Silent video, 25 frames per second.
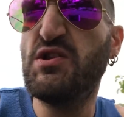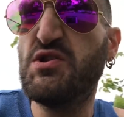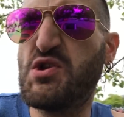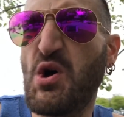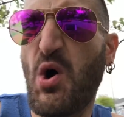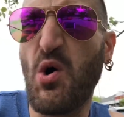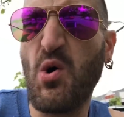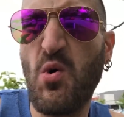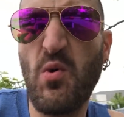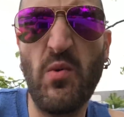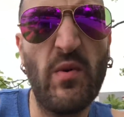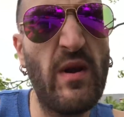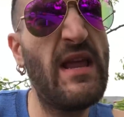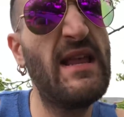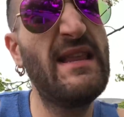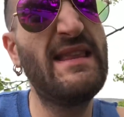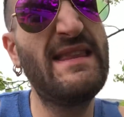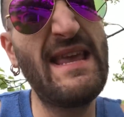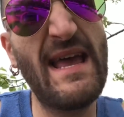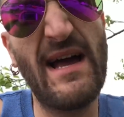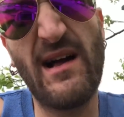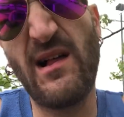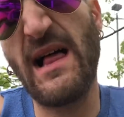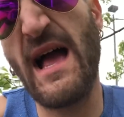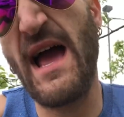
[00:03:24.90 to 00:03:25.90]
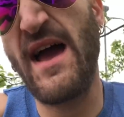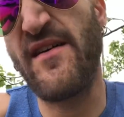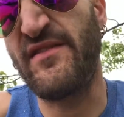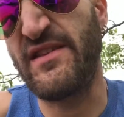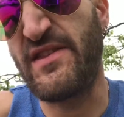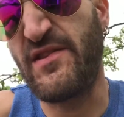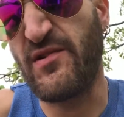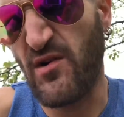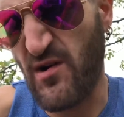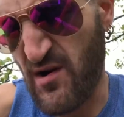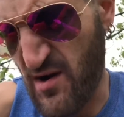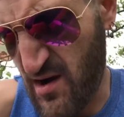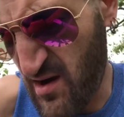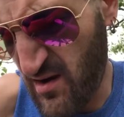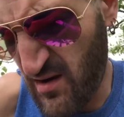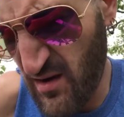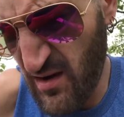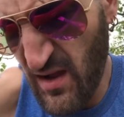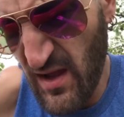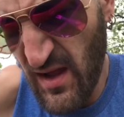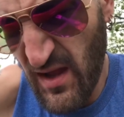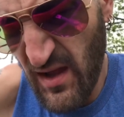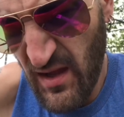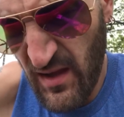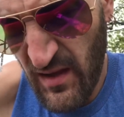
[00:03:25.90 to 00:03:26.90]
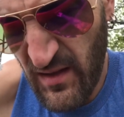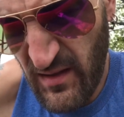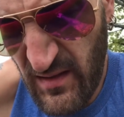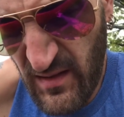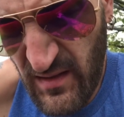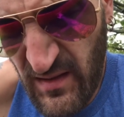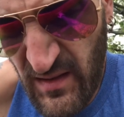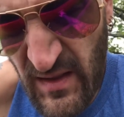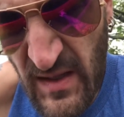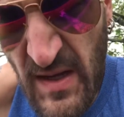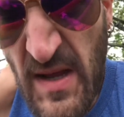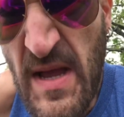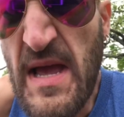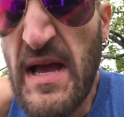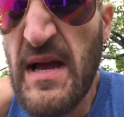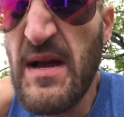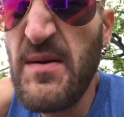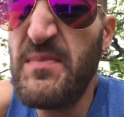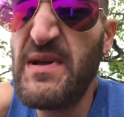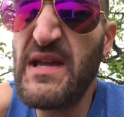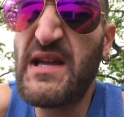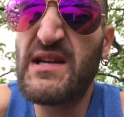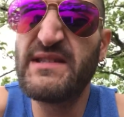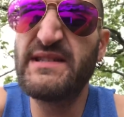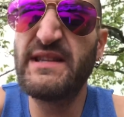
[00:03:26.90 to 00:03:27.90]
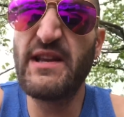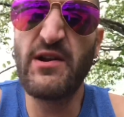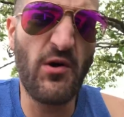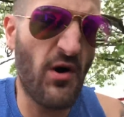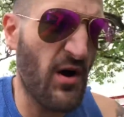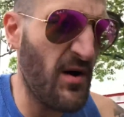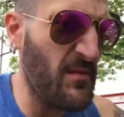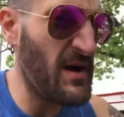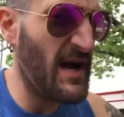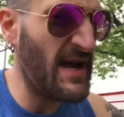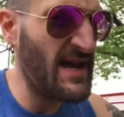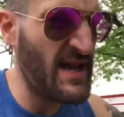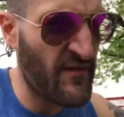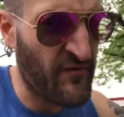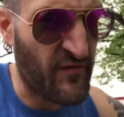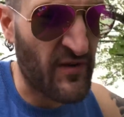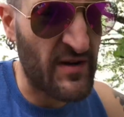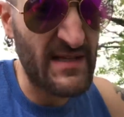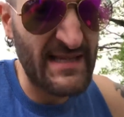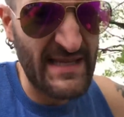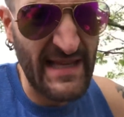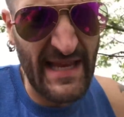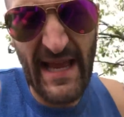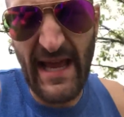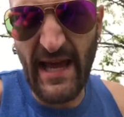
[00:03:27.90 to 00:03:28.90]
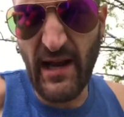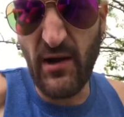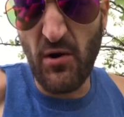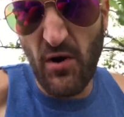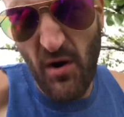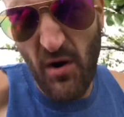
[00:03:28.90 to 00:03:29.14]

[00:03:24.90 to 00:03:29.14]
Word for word: Don't tell Avatar. Because in all my efforts to get